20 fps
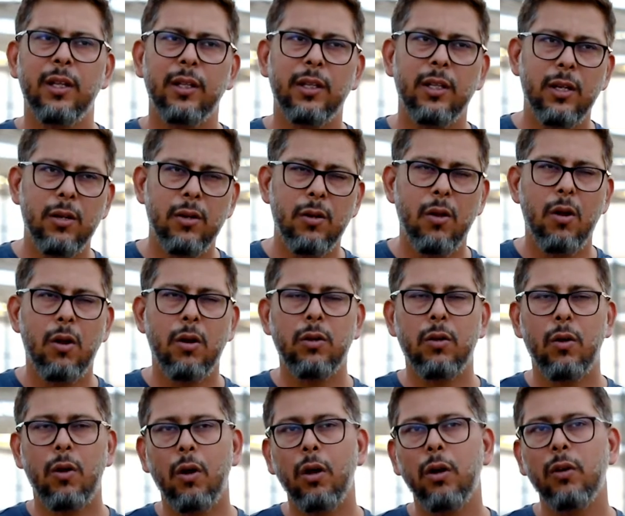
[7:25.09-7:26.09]
They're not
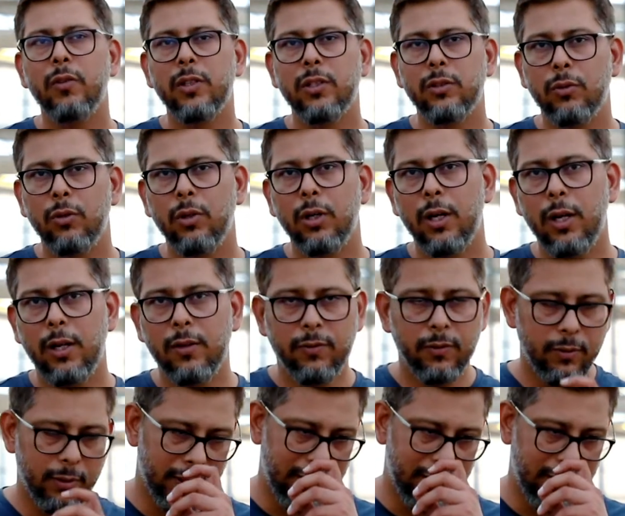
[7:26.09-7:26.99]
always good enough.